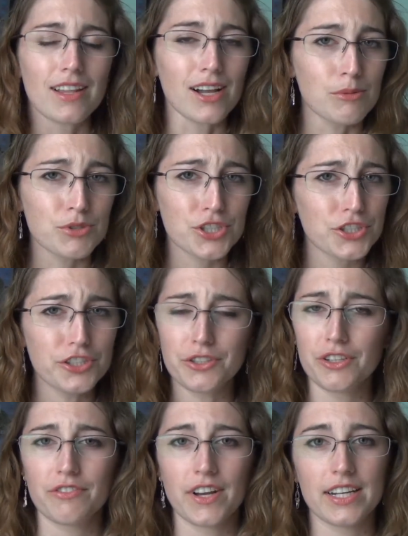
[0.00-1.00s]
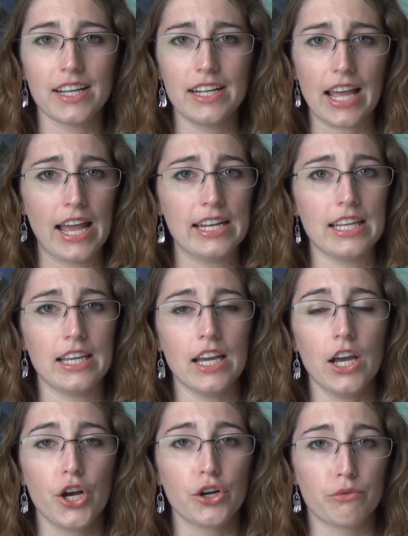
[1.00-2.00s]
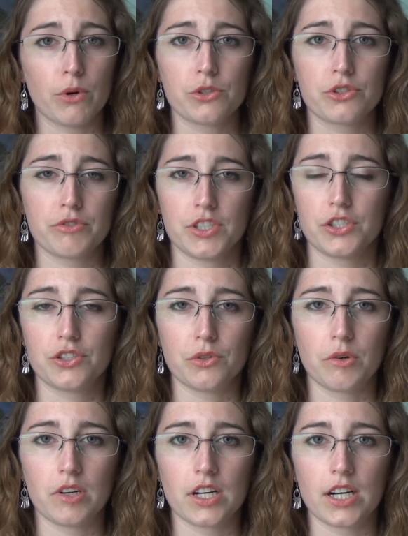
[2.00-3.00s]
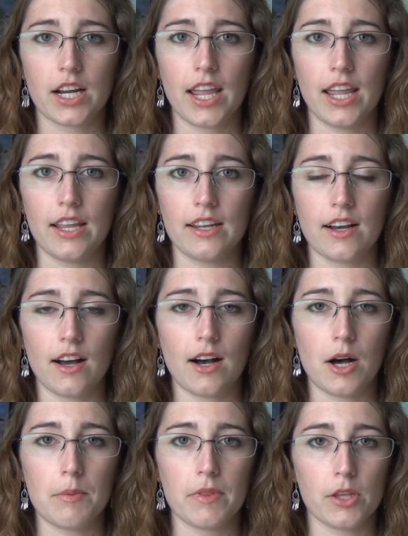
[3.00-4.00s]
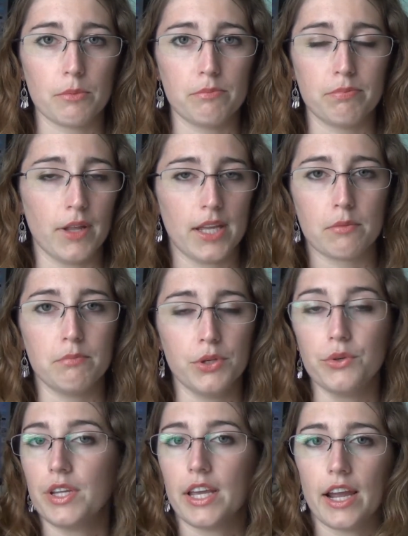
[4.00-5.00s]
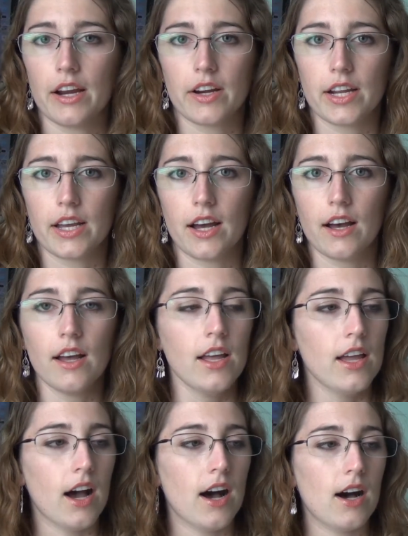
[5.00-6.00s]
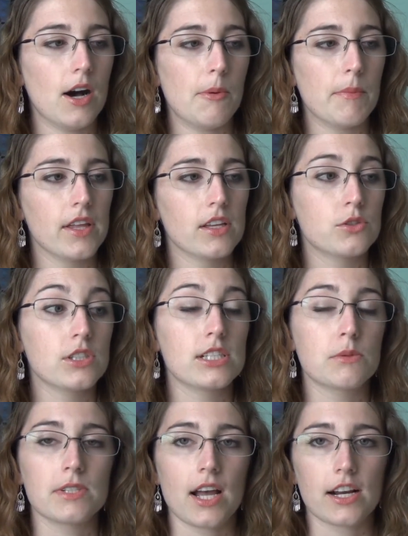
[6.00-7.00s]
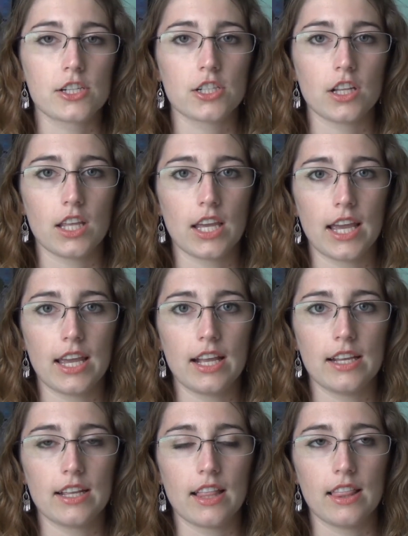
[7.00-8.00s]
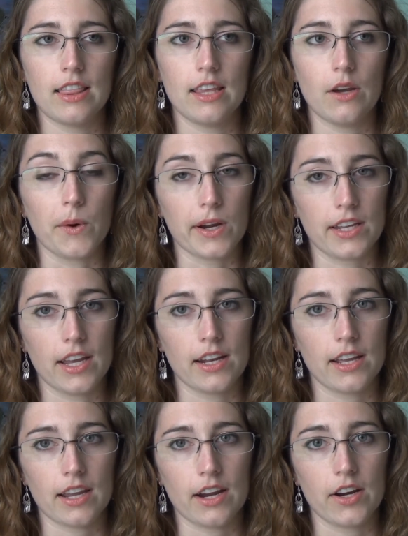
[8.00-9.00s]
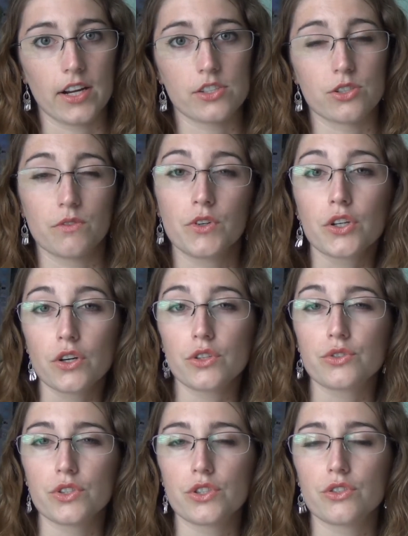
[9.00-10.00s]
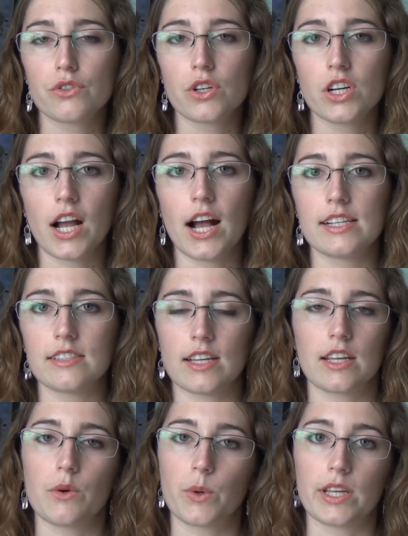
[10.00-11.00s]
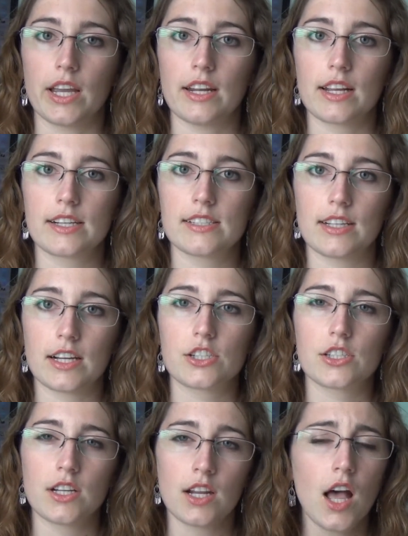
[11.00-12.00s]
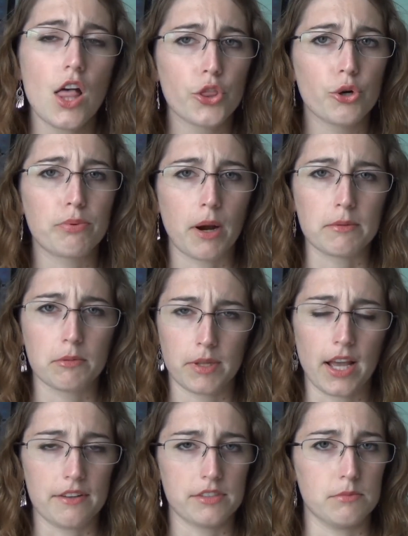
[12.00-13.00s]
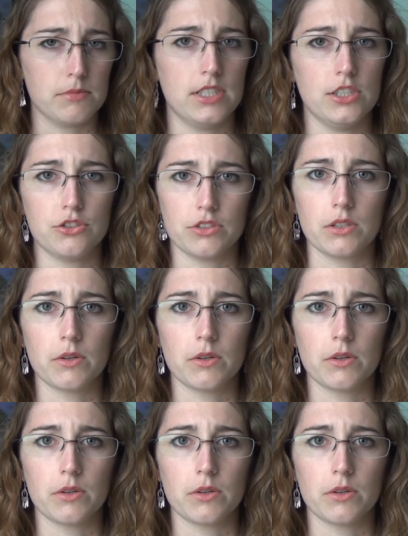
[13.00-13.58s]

I'm sure you can find it in any grocery store in the like beauty area. This was actually in the organic area. So if your grocery store has like an organic section, they'll probably have some tea tree